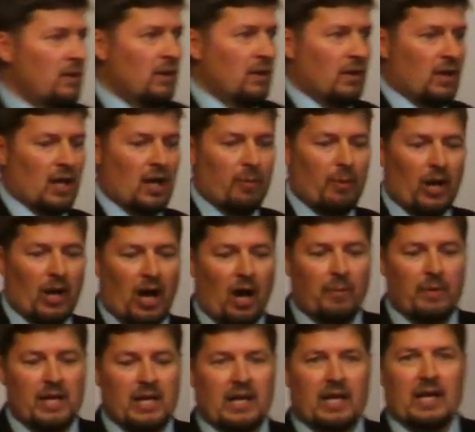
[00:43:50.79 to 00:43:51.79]
Think about how
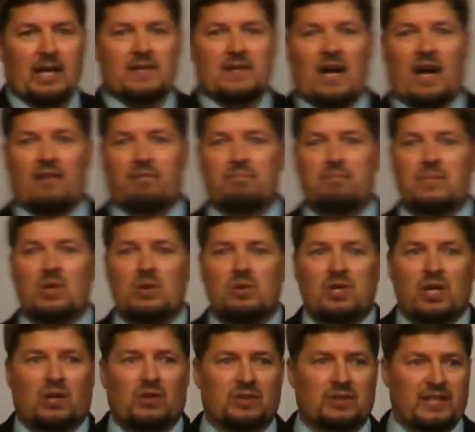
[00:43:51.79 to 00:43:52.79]
many kids have
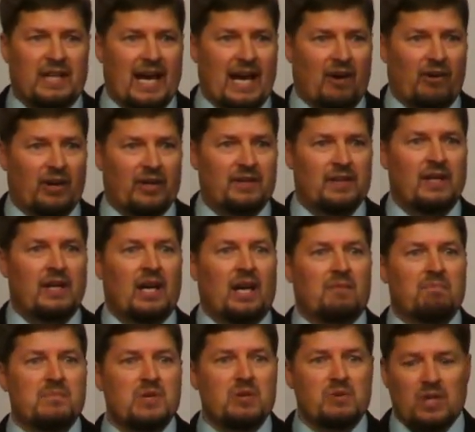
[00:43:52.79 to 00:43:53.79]
musical talent
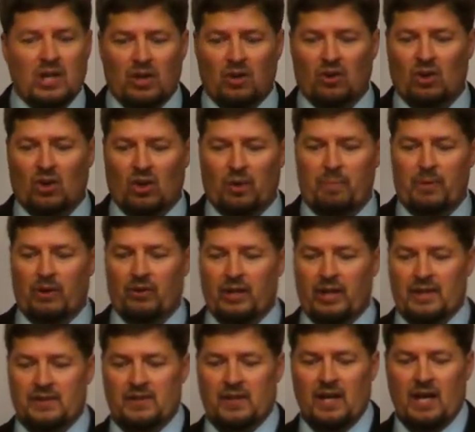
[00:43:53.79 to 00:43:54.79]
and musical
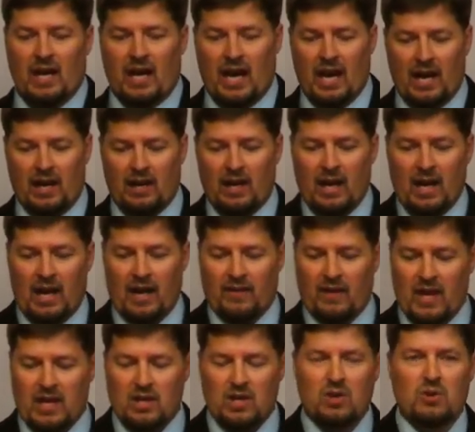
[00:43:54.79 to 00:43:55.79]
abilities, and, and
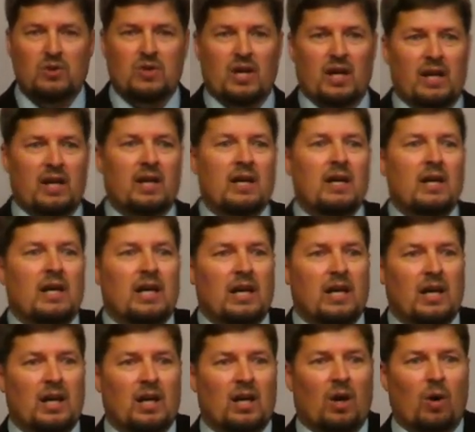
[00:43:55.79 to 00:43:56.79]
they use it
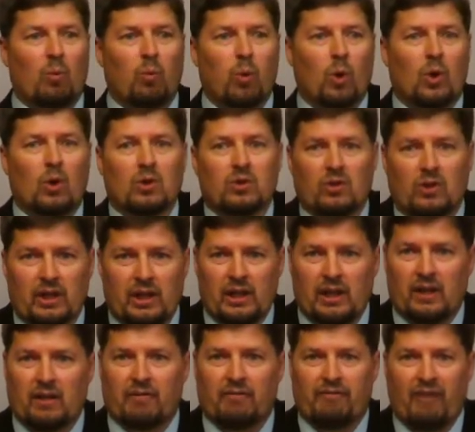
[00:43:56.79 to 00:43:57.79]
in a
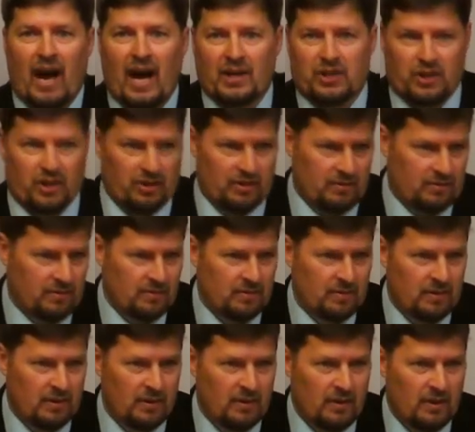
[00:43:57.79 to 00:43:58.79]
worldly fashion.
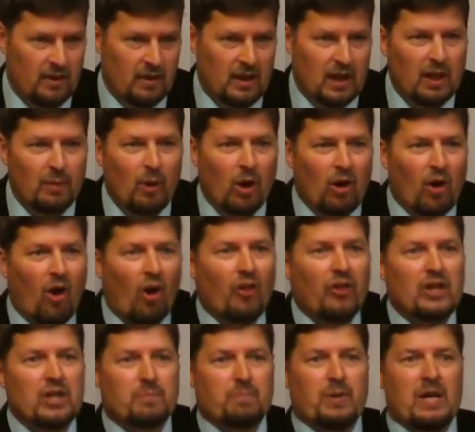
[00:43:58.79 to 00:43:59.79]
Think about all
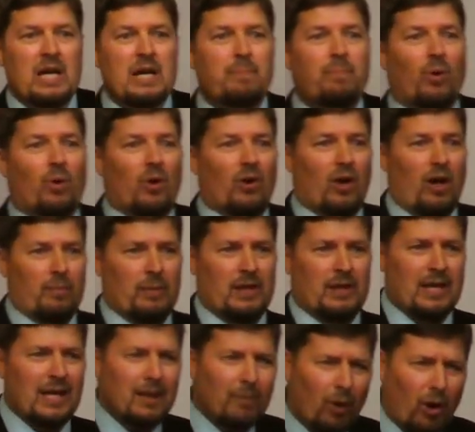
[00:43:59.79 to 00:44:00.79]
these people. I mean,
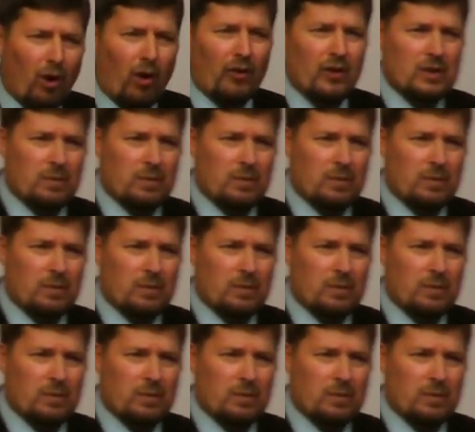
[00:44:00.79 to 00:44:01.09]
think about all these